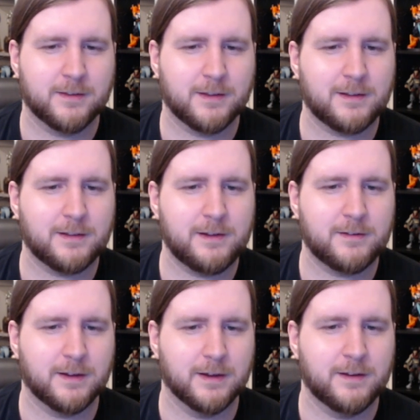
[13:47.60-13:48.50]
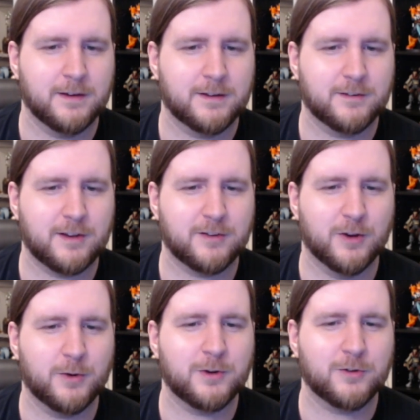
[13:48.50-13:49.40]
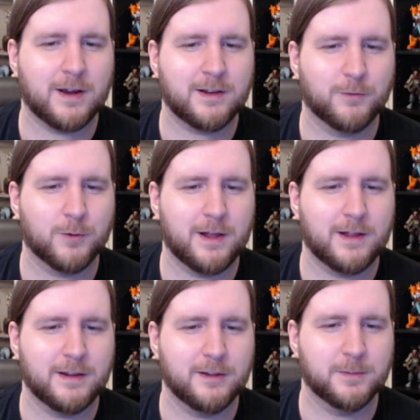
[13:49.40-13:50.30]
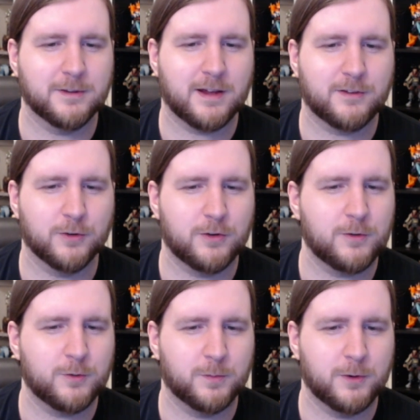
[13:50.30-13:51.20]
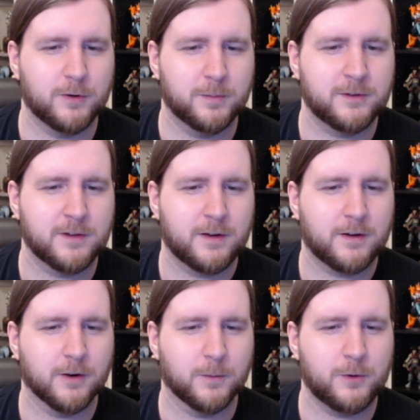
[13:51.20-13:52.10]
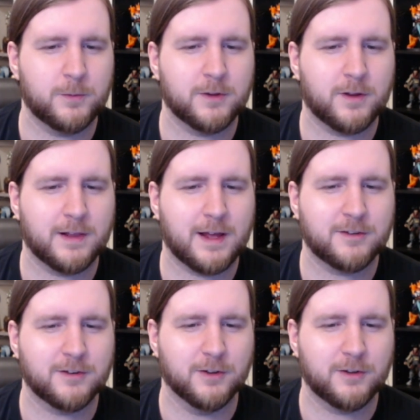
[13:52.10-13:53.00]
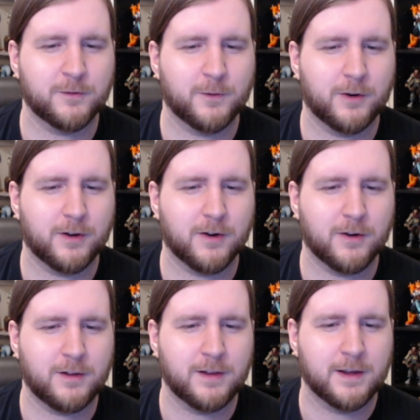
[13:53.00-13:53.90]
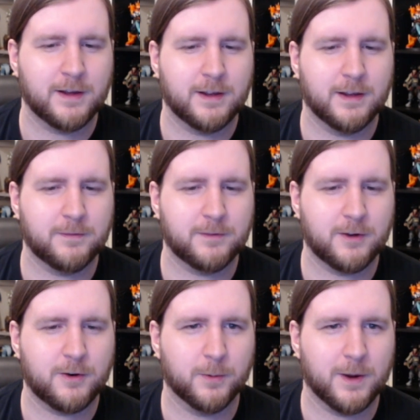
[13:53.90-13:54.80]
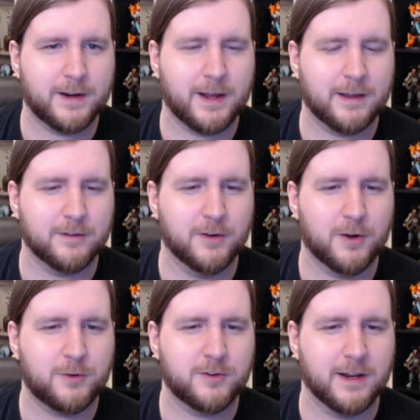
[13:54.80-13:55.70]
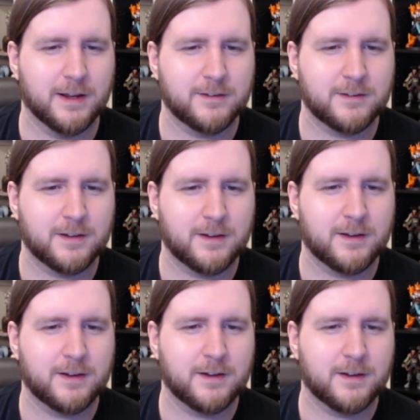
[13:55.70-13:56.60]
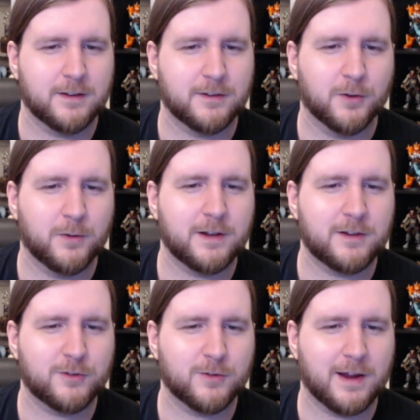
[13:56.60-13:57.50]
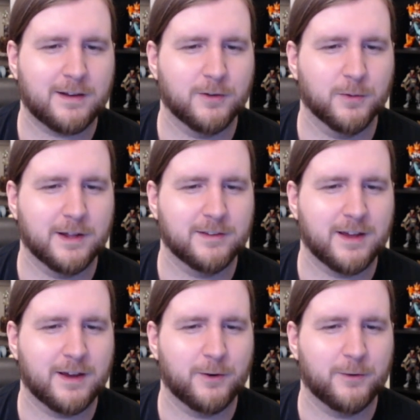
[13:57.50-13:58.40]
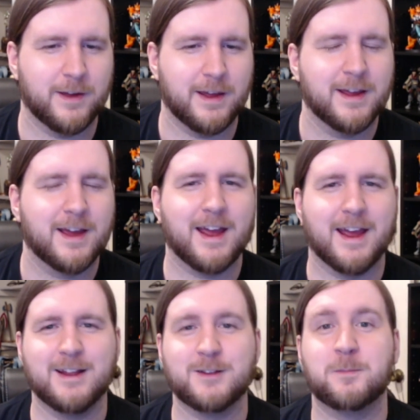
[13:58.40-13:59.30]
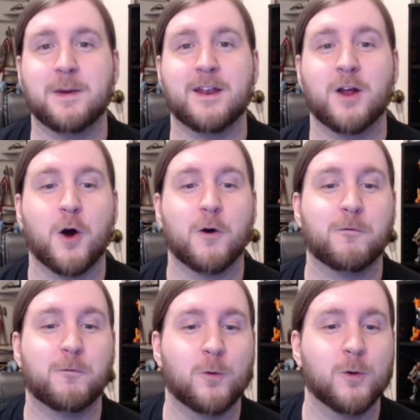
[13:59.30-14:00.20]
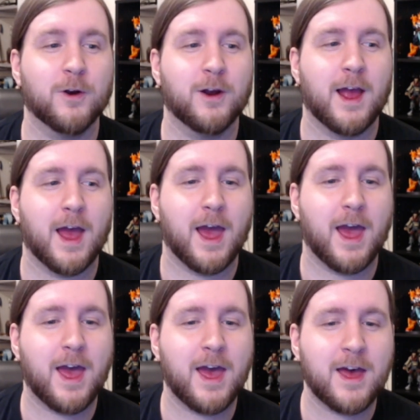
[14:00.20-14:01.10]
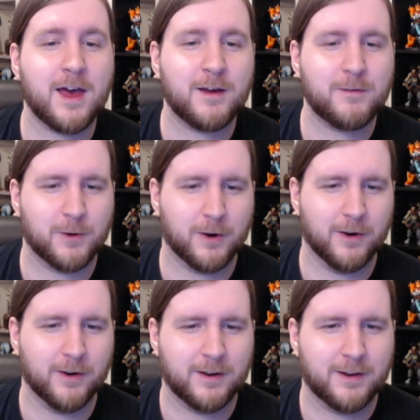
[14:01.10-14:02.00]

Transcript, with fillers: That Leez kid. She has no attractive qualities besides her huge boobs. Her boobs all Asha looks for in a girl? If so, Rana has no chance. Don't get distracted, Ron Sairofe. And it's been forever